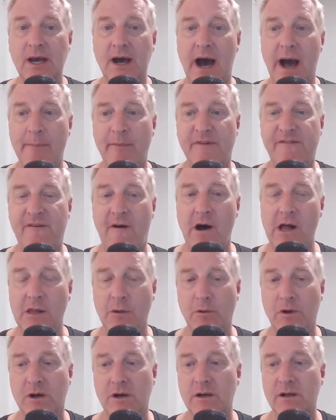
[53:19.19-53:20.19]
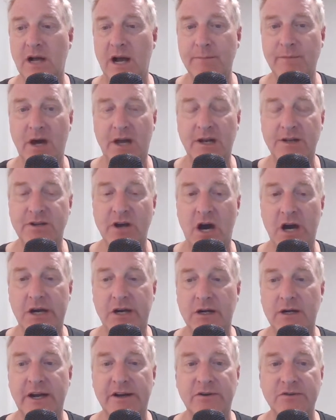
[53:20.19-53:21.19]
I'm a follower. I'm not a
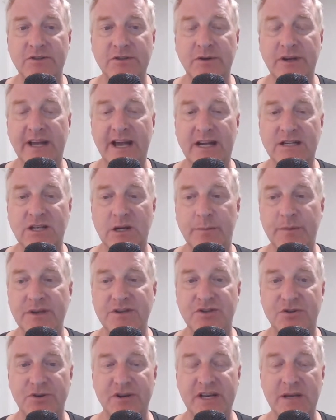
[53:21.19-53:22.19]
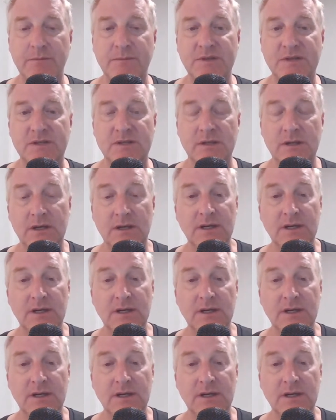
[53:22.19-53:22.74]
talker. I don't do any XRP streams.